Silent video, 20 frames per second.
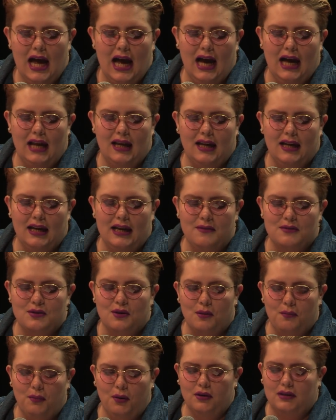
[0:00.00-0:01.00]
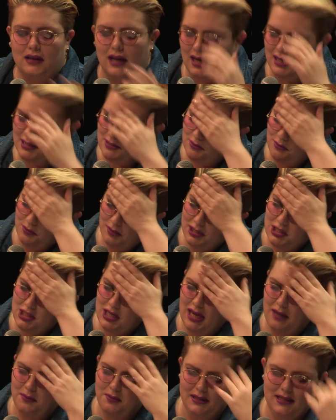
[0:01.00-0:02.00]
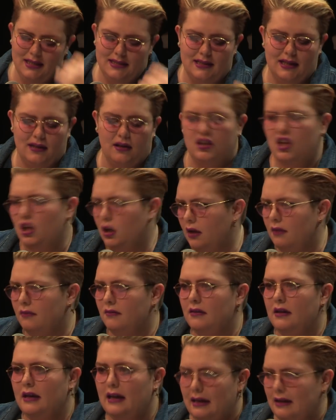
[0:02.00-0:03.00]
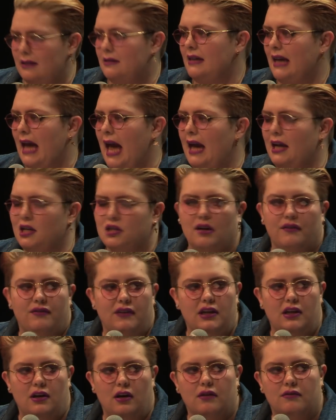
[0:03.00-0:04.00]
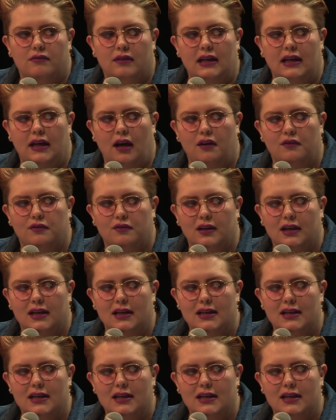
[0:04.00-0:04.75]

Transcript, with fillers: And uh, he was on a podcast with my chap, and he said, you know, to get HIV, you got to really go for